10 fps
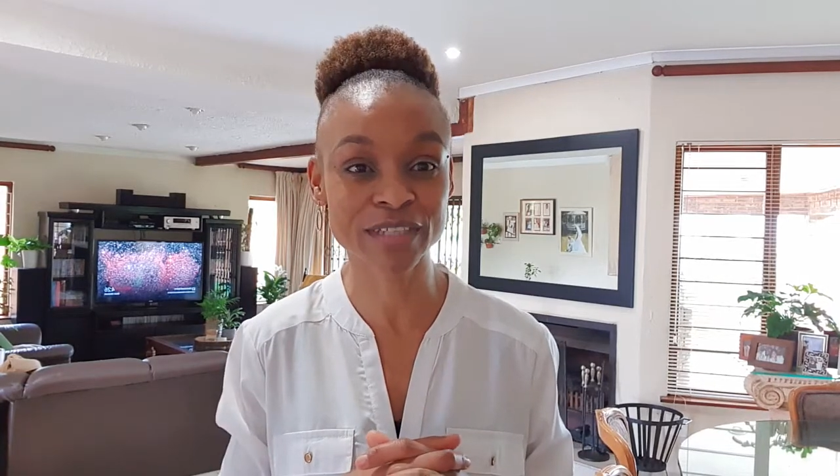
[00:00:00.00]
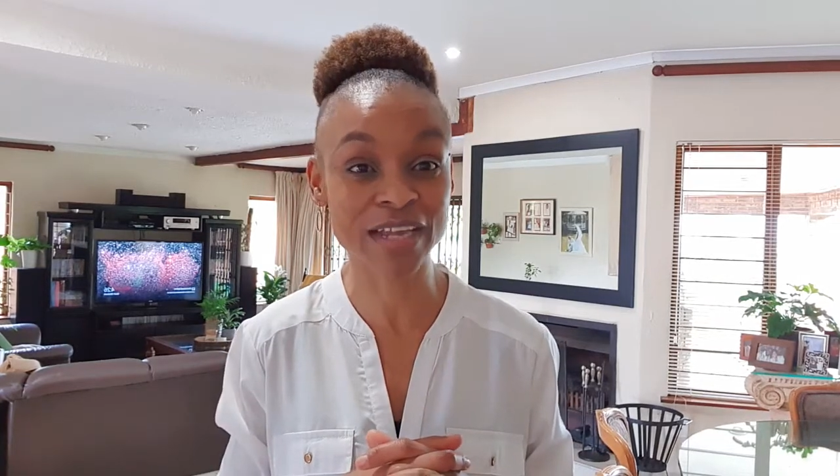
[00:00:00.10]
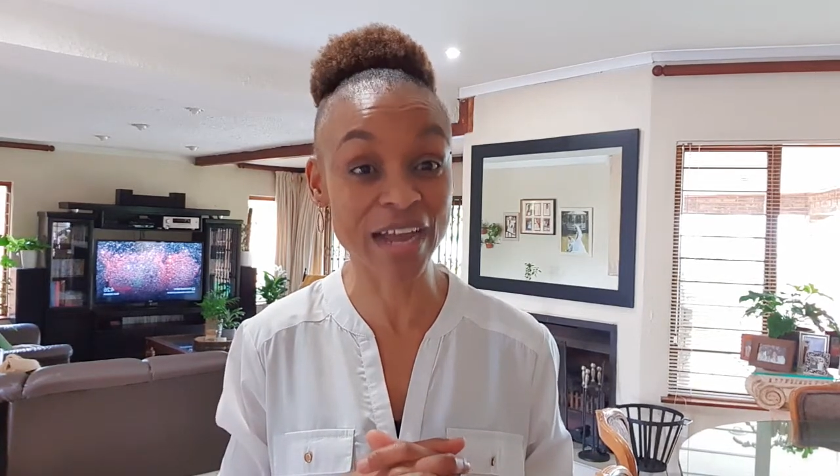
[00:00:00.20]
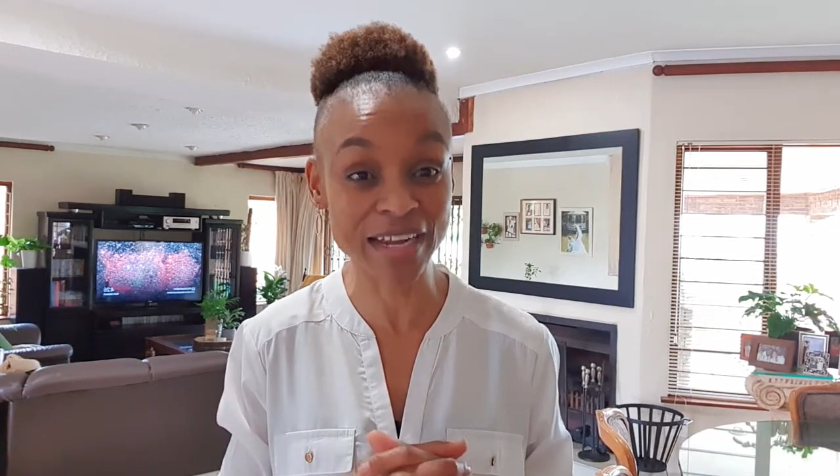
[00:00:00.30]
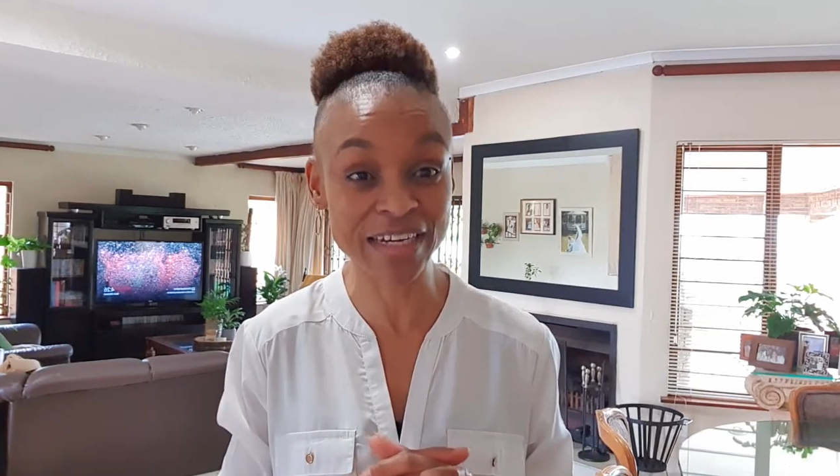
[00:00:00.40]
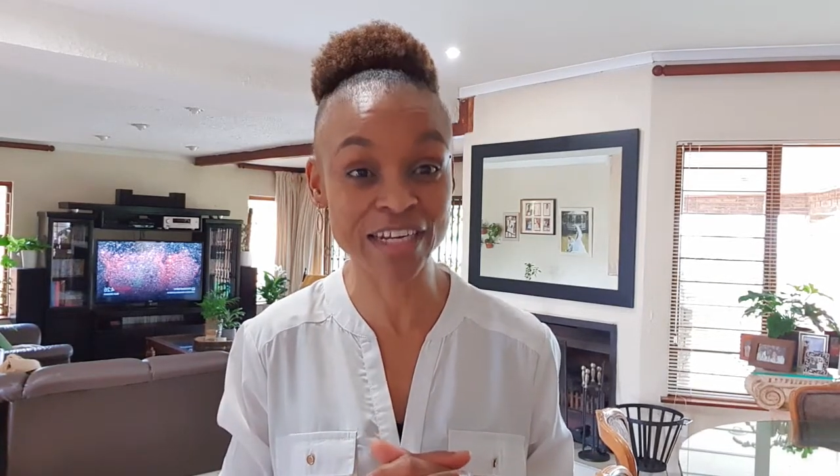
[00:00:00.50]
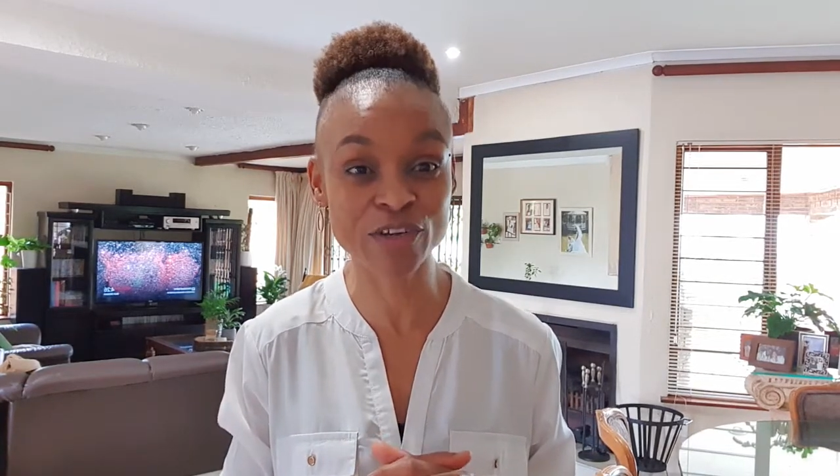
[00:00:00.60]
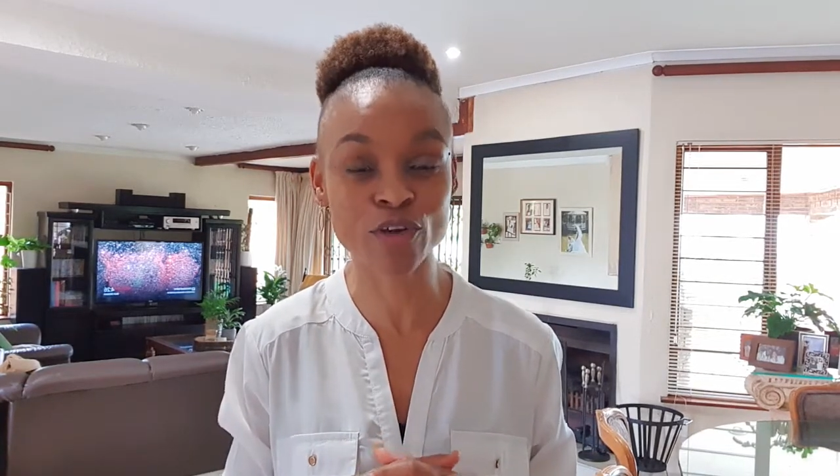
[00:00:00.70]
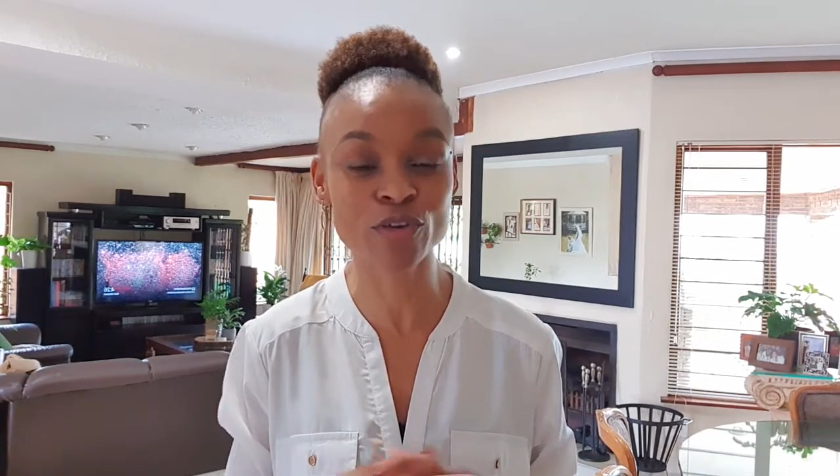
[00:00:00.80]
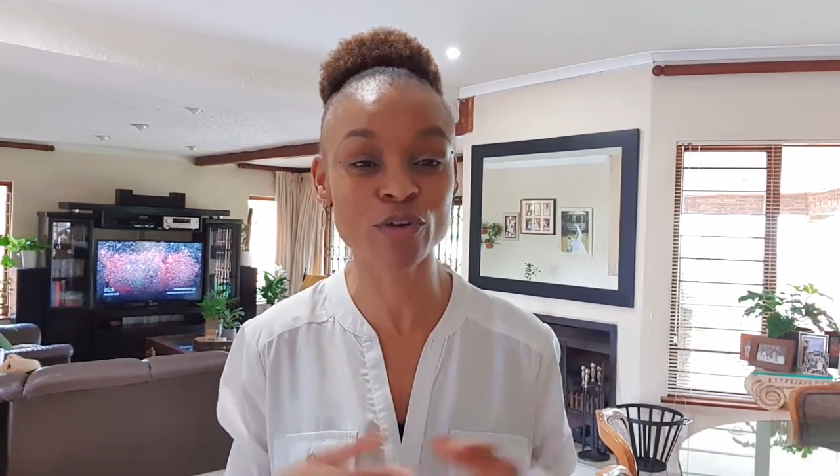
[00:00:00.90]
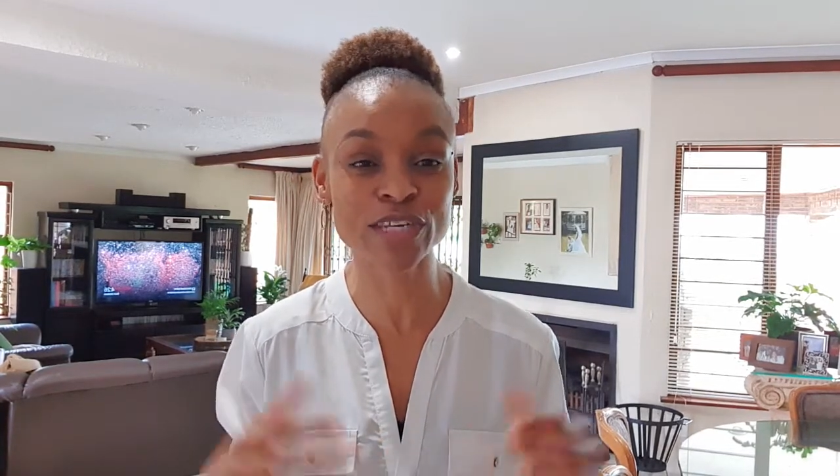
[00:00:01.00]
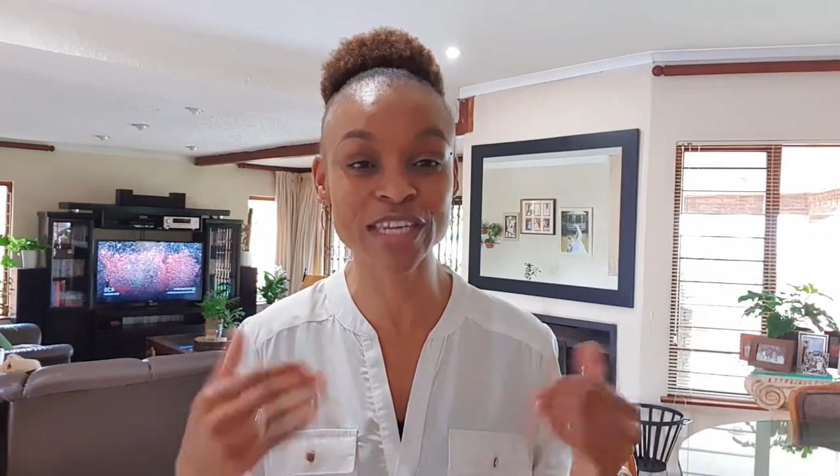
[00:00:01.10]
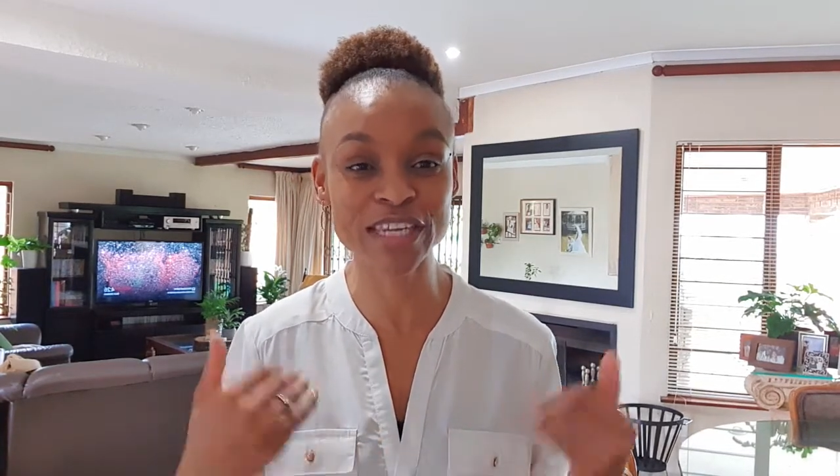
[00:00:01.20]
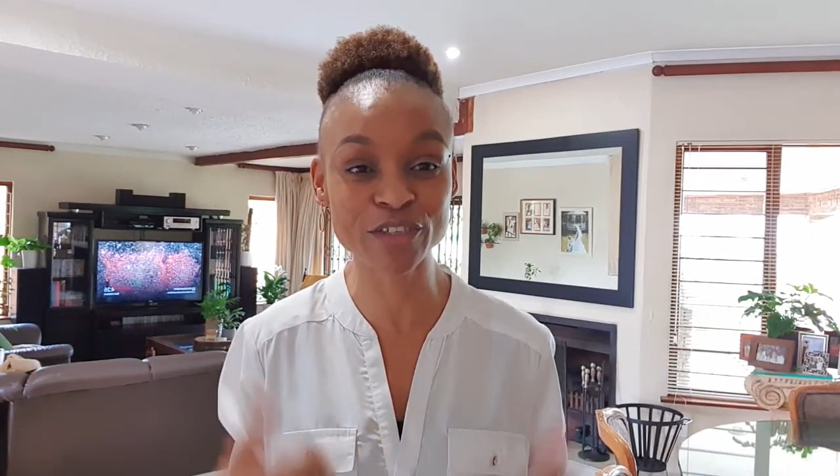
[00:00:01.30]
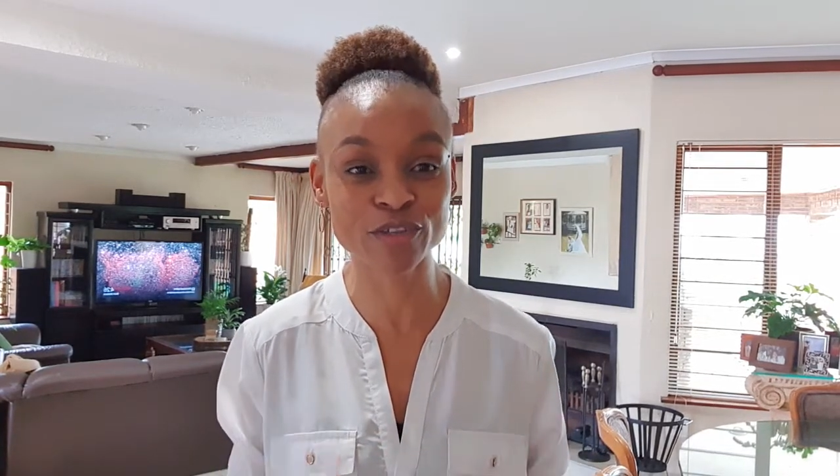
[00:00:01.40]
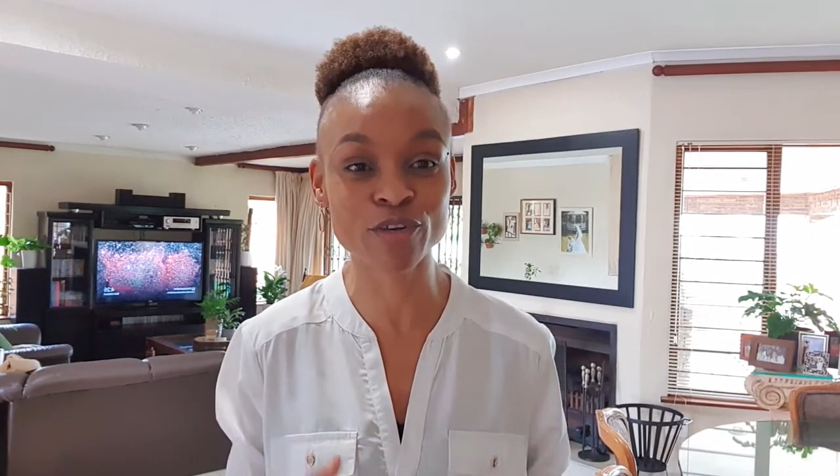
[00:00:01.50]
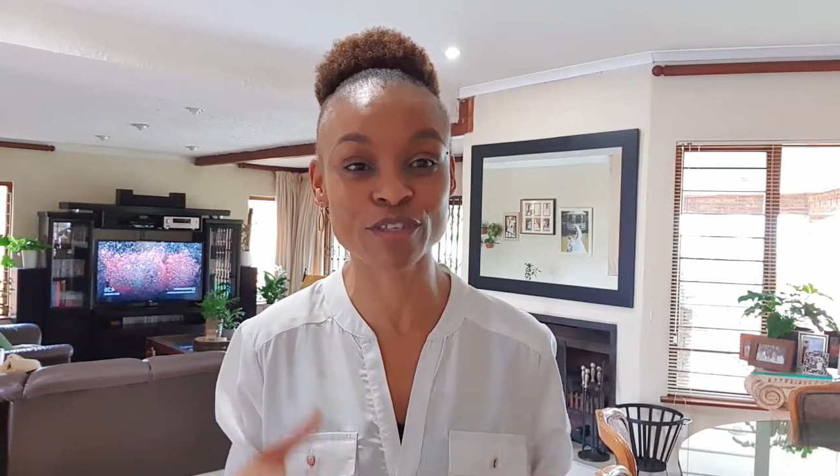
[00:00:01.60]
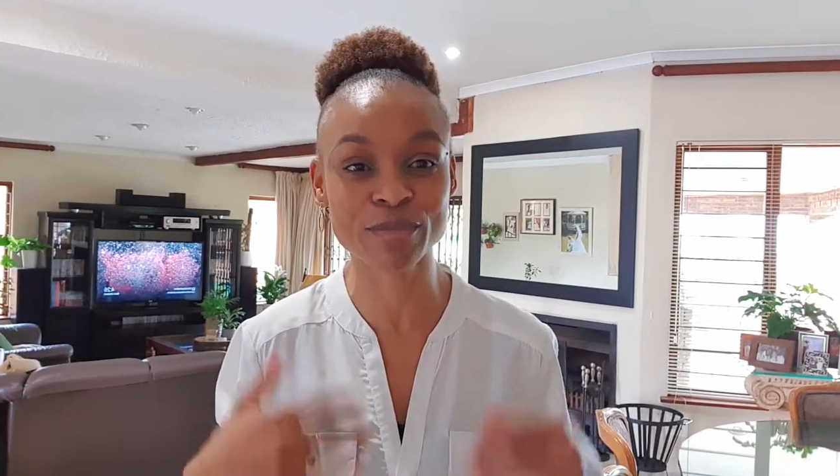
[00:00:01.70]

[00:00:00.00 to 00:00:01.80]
gardening, not only indoors